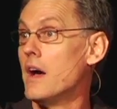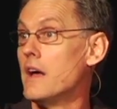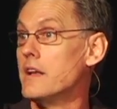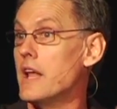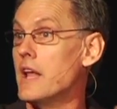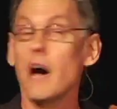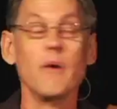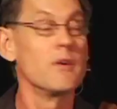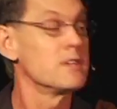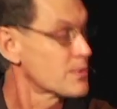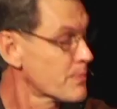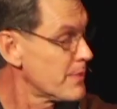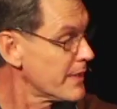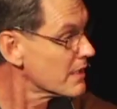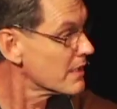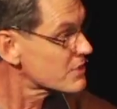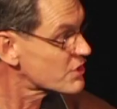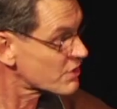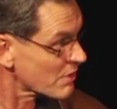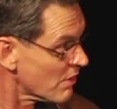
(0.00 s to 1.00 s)
Now, it's been
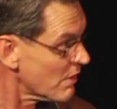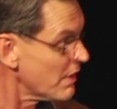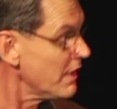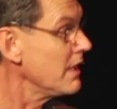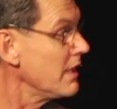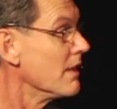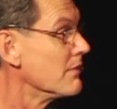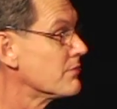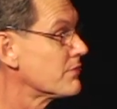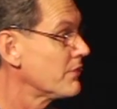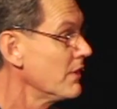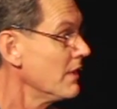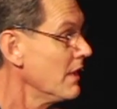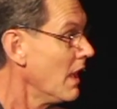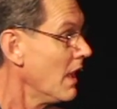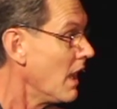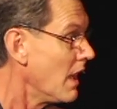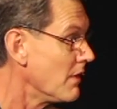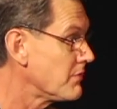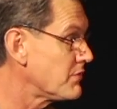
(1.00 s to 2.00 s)
a journey of
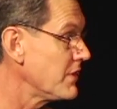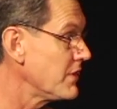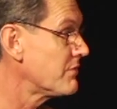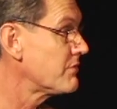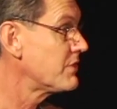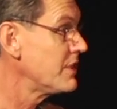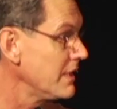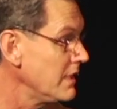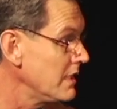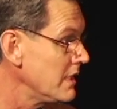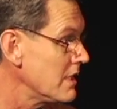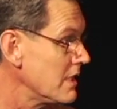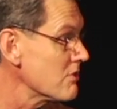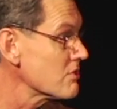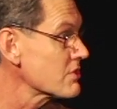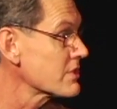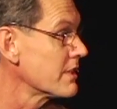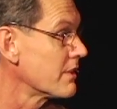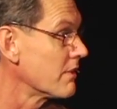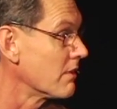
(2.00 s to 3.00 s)
15
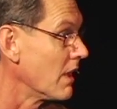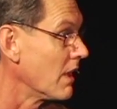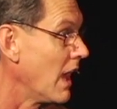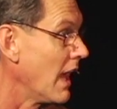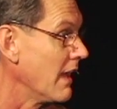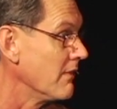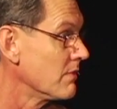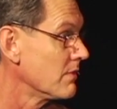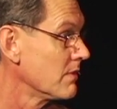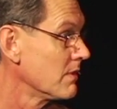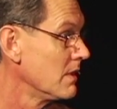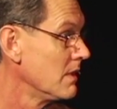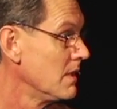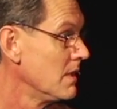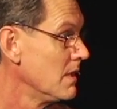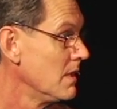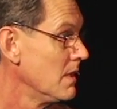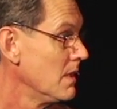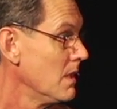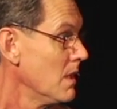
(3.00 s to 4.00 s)
years in her life.
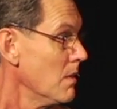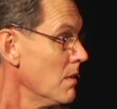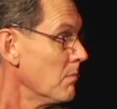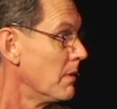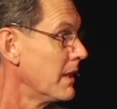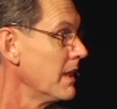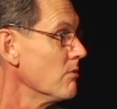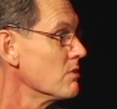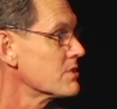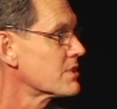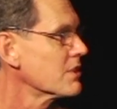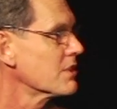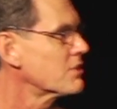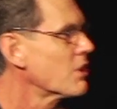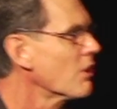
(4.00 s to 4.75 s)
But it was a